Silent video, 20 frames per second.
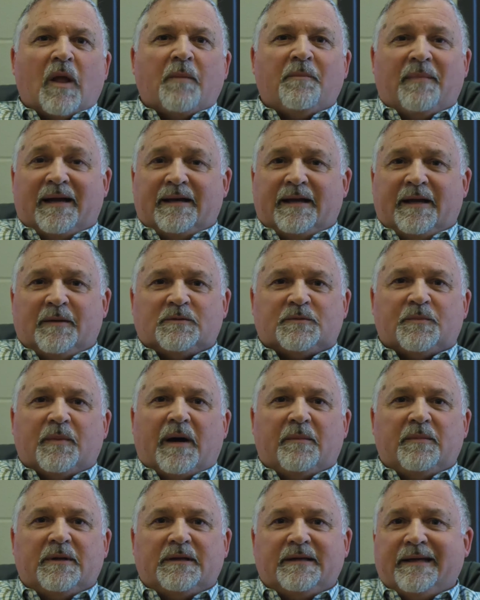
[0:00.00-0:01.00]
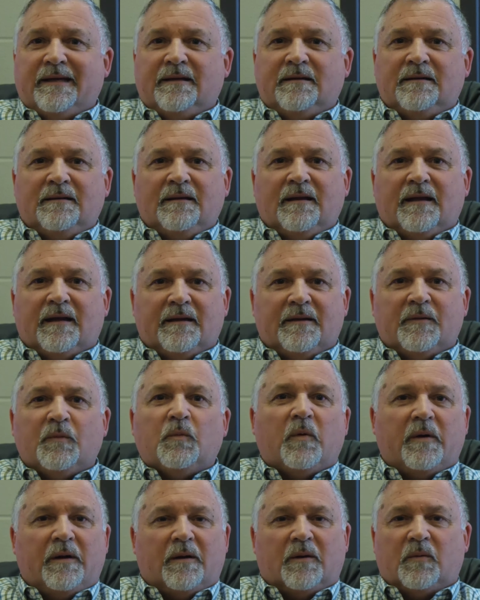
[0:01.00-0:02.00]
My name is Bobby Deaton,
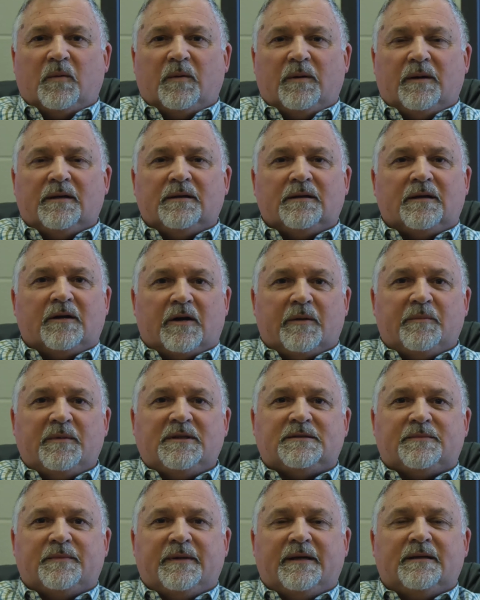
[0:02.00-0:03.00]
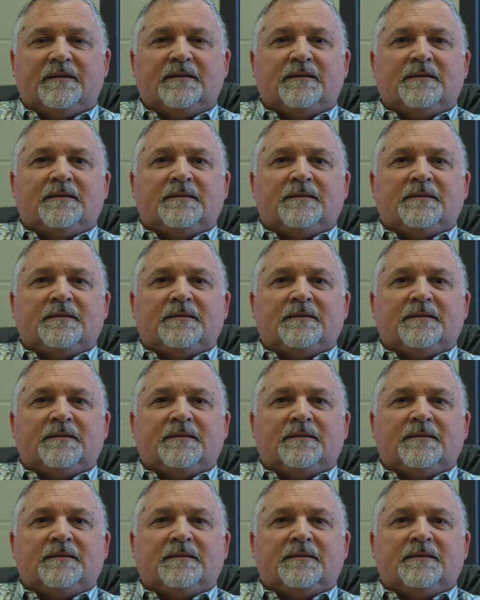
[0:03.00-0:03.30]
and we are one, Kirby Smith.